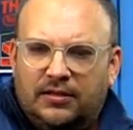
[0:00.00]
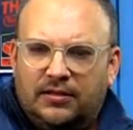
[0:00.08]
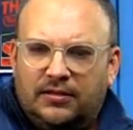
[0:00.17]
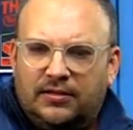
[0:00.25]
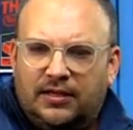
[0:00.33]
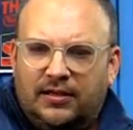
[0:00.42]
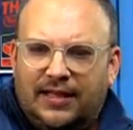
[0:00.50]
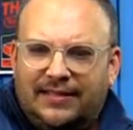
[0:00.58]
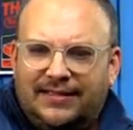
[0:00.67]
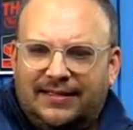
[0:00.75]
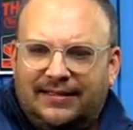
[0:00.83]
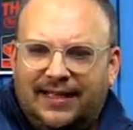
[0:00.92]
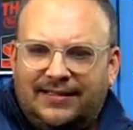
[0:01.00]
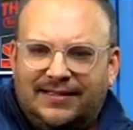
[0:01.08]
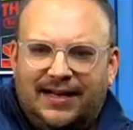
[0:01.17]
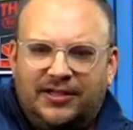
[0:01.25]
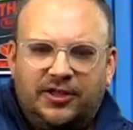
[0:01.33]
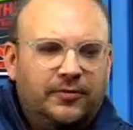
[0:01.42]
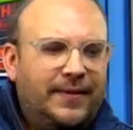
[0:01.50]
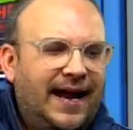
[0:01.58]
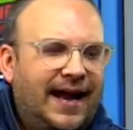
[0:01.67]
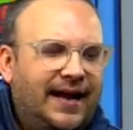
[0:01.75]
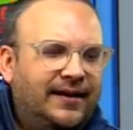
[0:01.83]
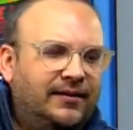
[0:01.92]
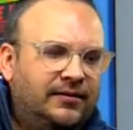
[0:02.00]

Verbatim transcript: So that's, that's not too bad.